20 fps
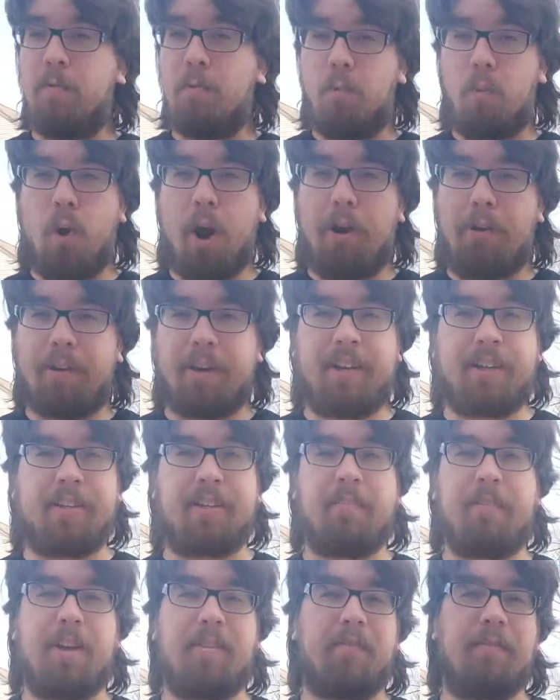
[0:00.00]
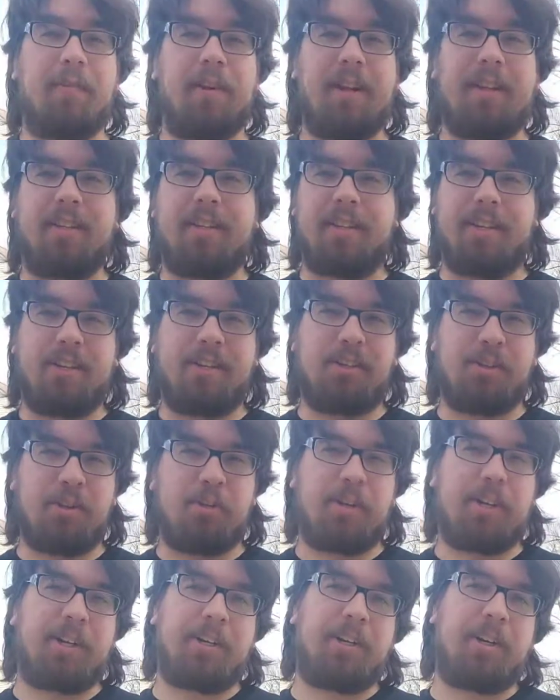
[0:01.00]
wearing it to live events and
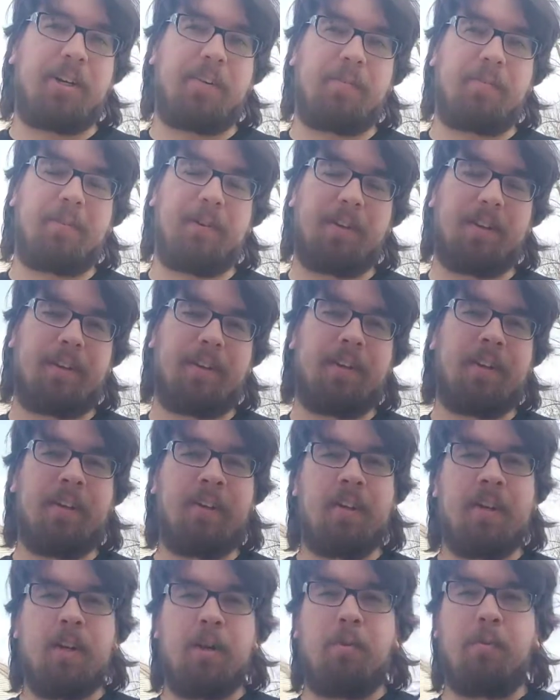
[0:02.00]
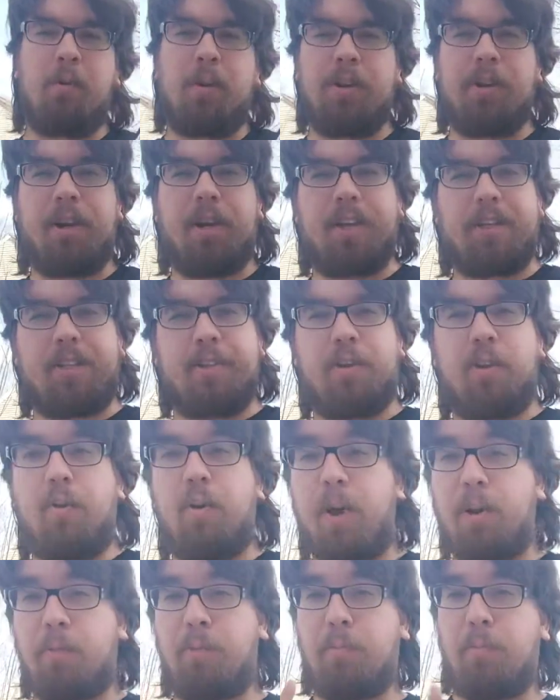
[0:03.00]
showing it off and whatnot. So
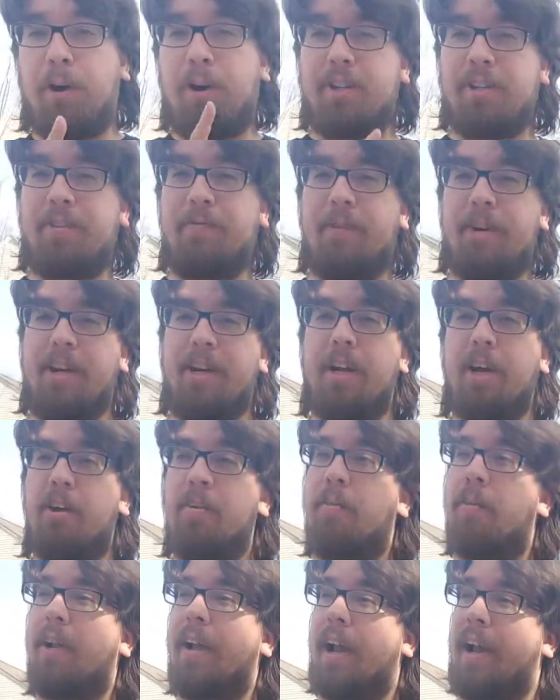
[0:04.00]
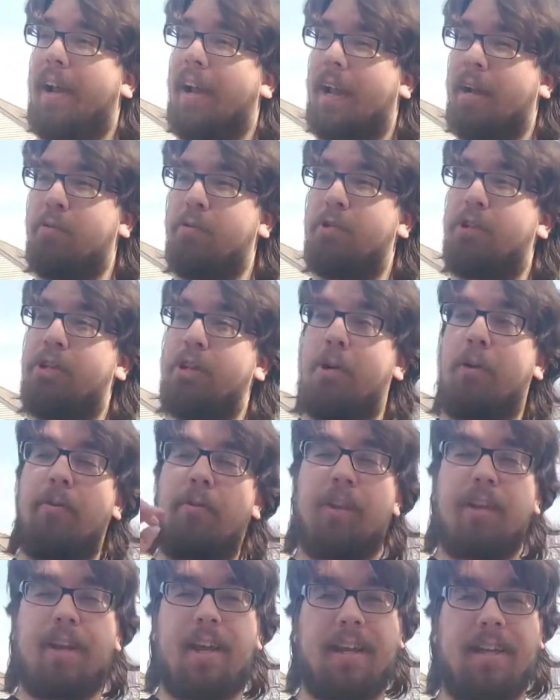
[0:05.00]
I will pause the video and I will show
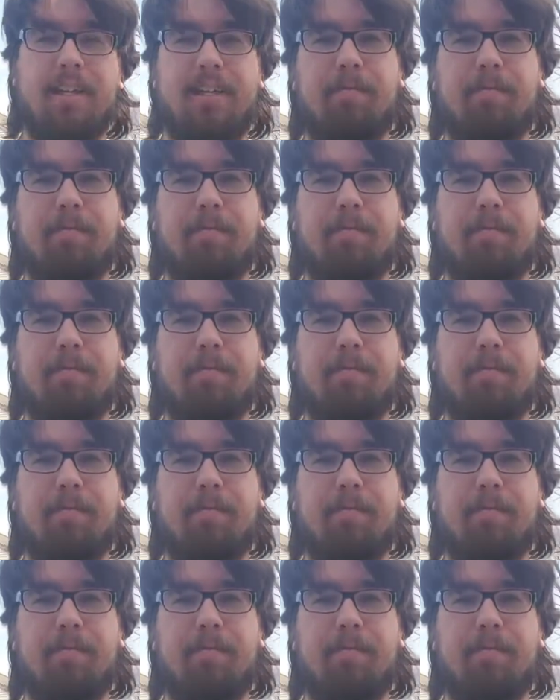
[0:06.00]
the next